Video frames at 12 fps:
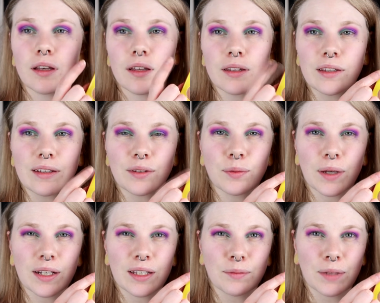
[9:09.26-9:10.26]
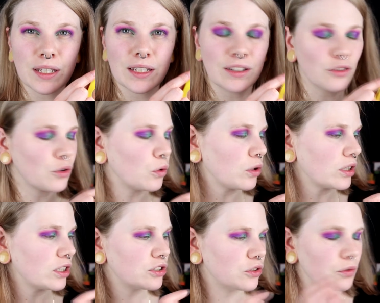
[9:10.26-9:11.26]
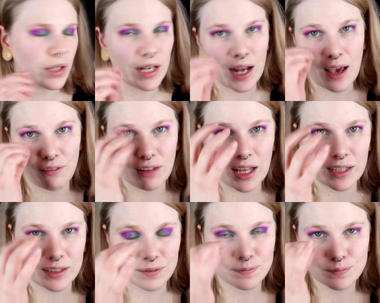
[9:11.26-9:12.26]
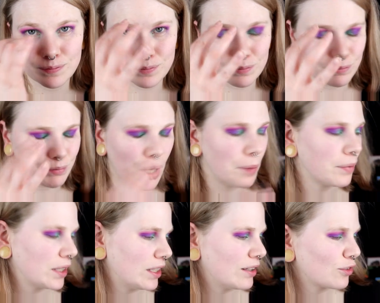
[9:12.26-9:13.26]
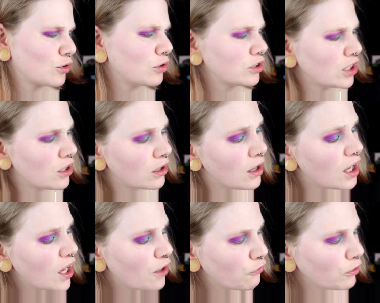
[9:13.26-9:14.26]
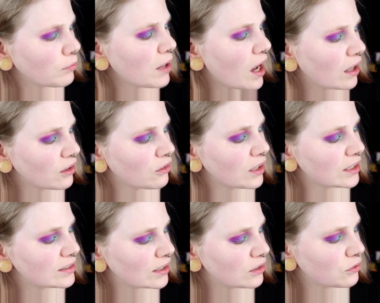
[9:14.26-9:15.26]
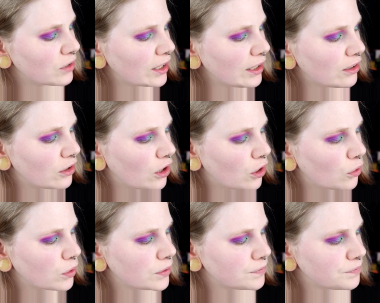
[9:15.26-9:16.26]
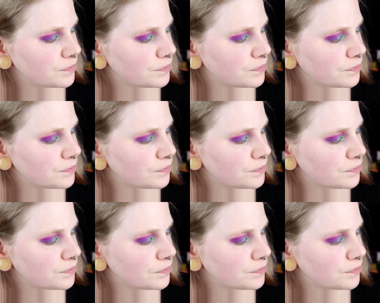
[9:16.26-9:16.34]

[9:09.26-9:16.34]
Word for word: this one in my inner corner to really have like popping inner corner. For my under eyes, I don't really know